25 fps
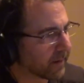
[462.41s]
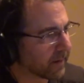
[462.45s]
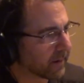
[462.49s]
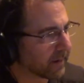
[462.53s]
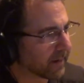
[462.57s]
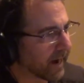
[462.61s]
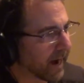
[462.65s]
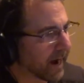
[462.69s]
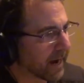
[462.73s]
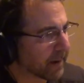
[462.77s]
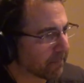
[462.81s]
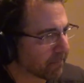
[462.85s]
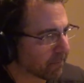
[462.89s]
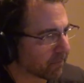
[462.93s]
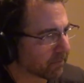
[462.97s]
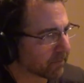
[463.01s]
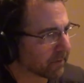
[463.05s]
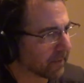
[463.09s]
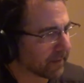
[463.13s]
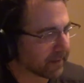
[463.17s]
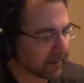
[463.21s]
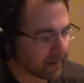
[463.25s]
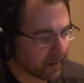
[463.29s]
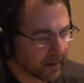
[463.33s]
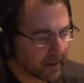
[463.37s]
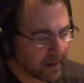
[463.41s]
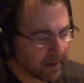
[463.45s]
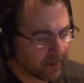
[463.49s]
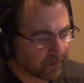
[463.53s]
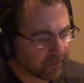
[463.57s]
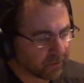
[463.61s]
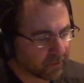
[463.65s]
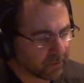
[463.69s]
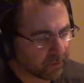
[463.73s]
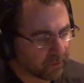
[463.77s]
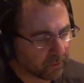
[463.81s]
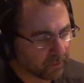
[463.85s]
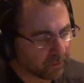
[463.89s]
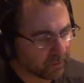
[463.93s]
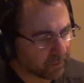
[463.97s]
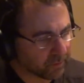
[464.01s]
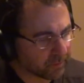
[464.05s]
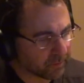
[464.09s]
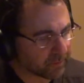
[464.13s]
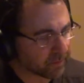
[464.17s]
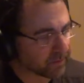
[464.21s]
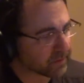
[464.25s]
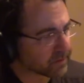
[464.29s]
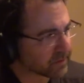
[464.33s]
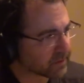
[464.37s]
a hyperlink to
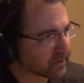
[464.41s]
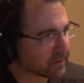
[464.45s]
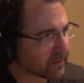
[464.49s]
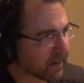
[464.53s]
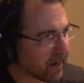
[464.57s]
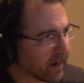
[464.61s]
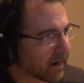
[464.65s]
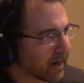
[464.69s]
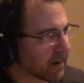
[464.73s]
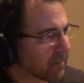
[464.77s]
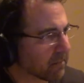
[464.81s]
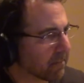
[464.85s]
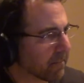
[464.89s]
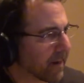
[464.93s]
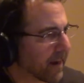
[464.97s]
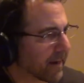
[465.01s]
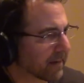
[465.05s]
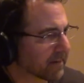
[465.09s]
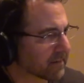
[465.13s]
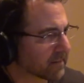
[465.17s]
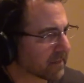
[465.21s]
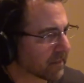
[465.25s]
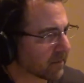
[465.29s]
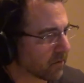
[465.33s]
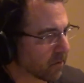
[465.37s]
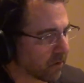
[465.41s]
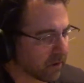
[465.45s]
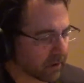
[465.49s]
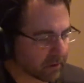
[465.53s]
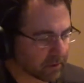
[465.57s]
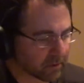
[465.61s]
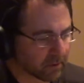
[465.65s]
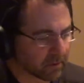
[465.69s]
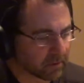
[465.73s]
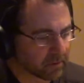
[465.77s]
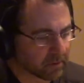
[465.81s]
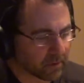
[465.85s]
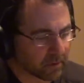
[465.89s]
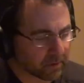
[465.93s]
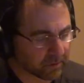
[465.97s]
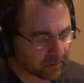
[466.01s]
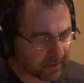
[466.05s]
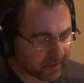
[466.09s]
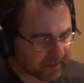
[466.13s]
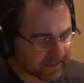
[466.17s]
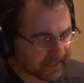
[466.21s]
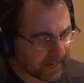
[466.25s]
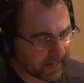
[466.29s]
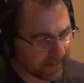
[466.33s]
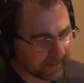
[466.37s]
this Time magazine article called
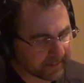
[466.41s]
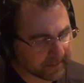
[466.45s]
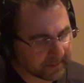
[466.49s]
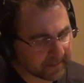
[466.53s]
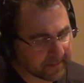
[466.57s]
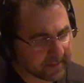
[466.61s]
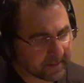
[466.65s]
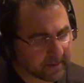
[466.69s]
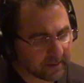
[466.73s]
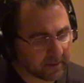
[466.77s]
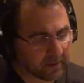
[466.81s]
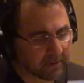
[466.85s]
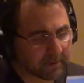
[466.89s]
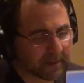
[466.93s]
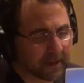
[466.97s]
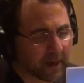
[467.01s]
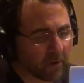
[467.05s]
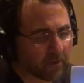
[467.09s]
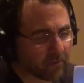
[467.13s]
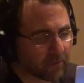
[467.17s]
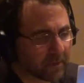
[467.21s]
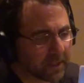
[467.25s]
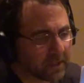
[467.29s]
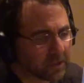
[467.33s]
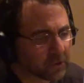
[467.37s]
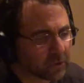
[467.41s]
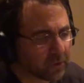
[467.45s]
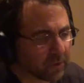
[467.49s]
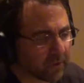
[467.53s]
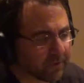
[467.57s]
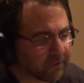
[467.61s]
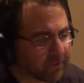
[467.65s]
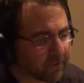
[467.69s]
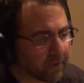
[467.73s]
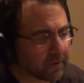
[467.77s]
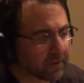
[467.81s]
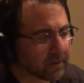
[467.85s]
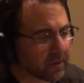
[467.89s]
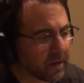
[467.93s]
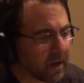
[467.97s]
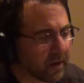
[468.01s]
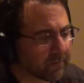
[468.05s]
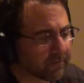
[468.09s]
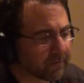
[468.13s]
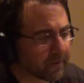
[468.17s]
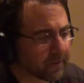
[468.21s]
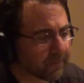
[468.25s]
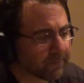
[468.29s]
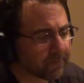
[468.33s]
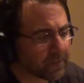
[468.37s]
The Silent Killer. And I'll read you the front
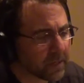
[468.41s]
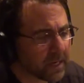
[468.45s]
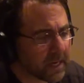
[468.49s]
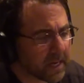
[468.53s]
cover.